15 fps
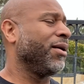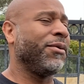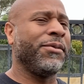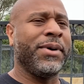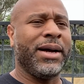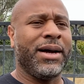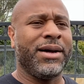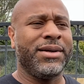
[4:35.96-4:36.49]

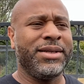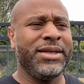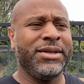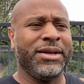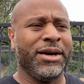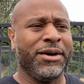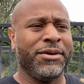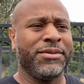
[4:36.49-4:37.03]
Well,
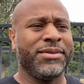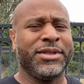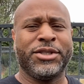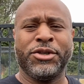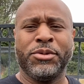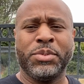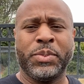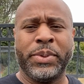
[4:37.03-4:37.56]
you know, the
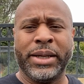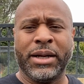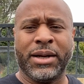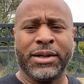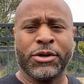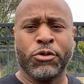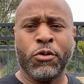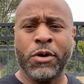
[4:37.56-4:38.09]
soup's been
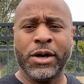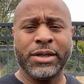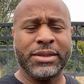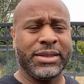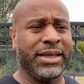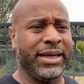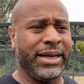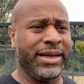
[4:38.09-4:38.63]
on
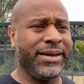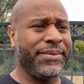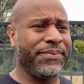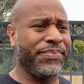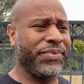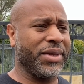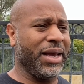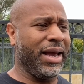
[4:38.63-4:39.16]
quarantine
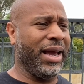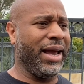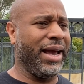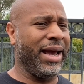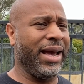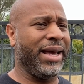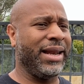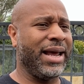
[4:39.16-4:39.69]

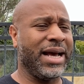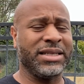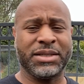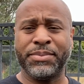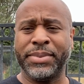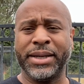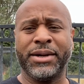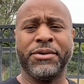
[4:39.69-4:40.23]
and
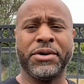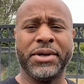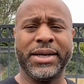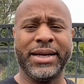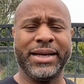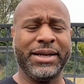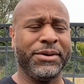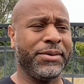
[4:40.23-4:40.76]
hasn't been
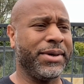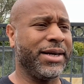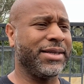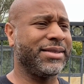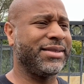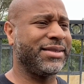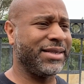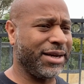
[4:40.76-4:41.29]
going anywhere.
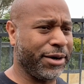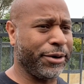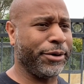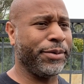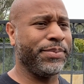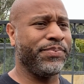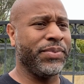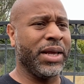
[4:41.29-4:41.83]

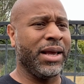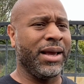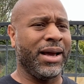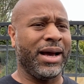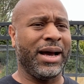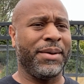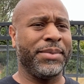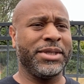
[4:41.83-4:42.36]
So
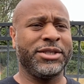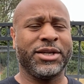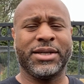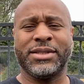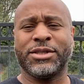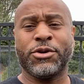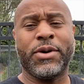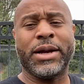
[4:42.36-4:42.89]
um, it took
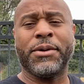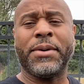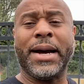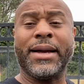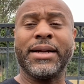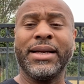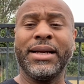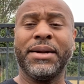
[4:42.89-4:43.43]
us quite a
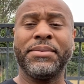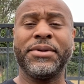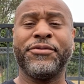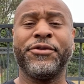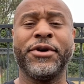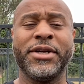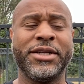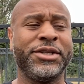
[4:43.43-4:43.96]
while to get up to
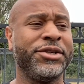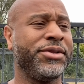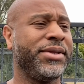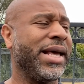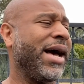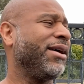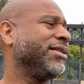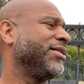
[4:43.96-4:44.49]
forty-two
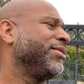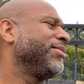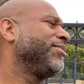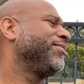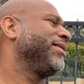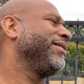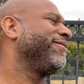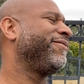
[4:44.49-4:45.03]
thousand.
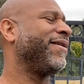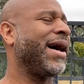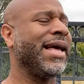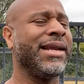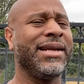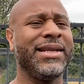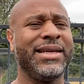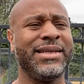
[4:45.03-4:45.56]
We
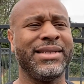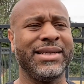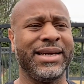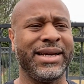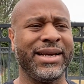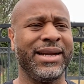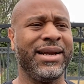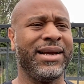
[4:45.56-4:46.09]
finally
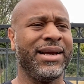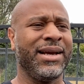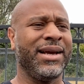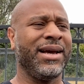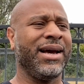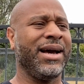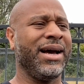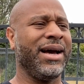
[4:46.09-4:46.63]
did.
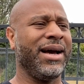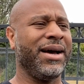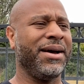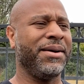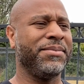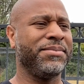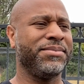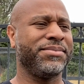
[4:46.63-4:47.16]

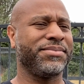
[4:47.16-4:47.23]
Um,